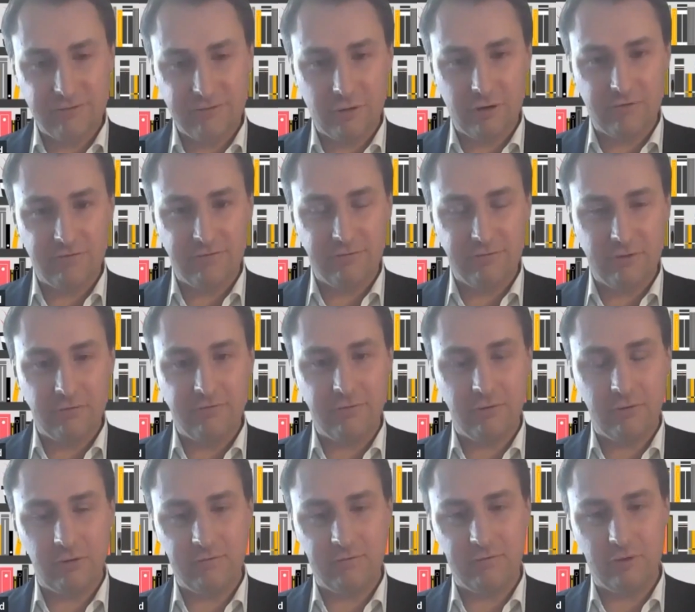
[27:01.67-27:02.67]

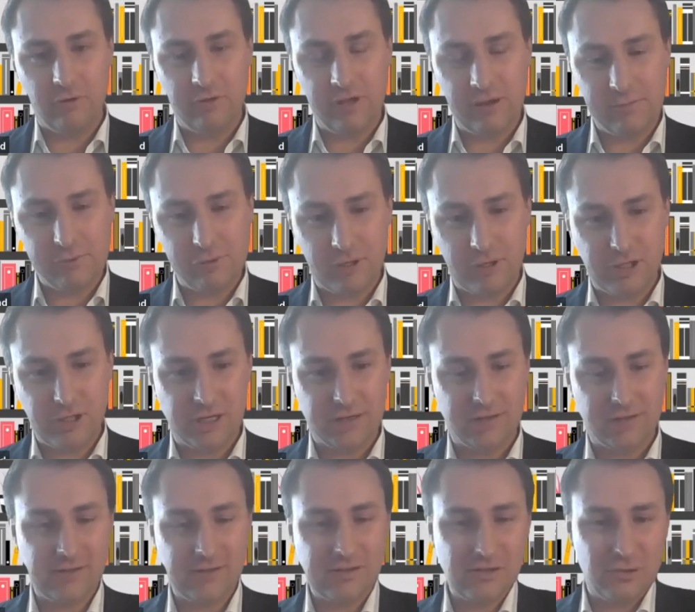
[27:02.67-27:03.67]
for their
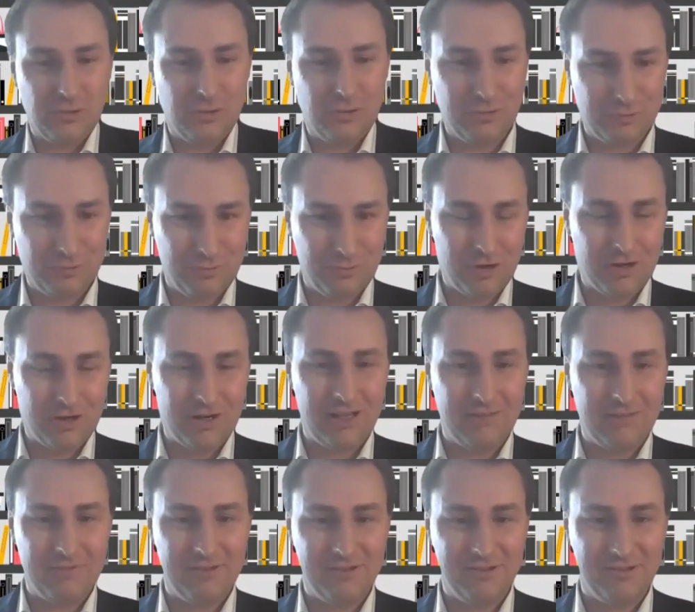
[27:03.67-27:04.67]
project. Yeah? So more than
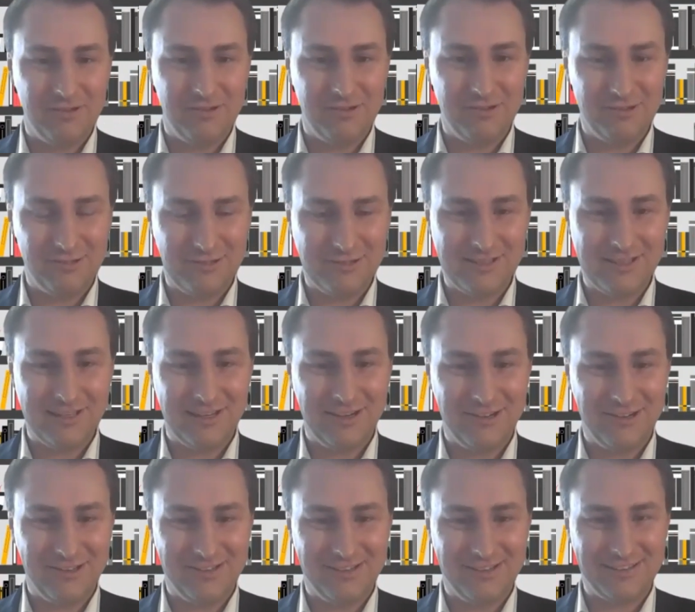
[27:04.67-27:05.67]
happy to stay in
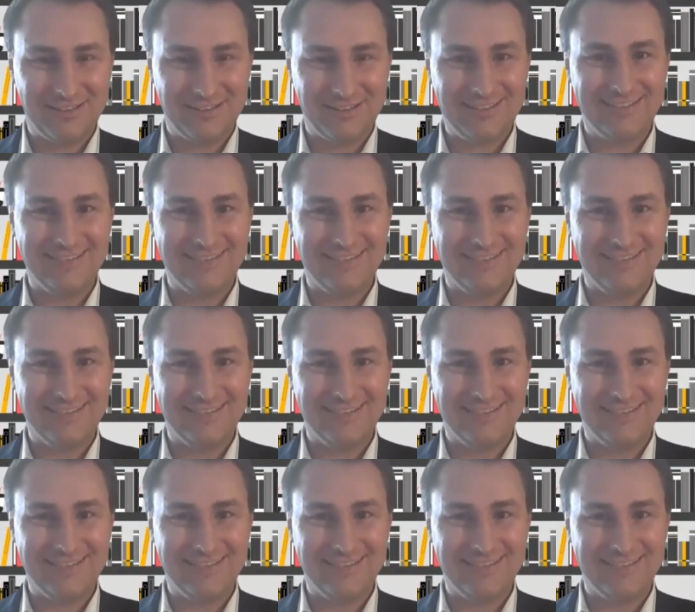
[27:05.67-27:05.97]
contact.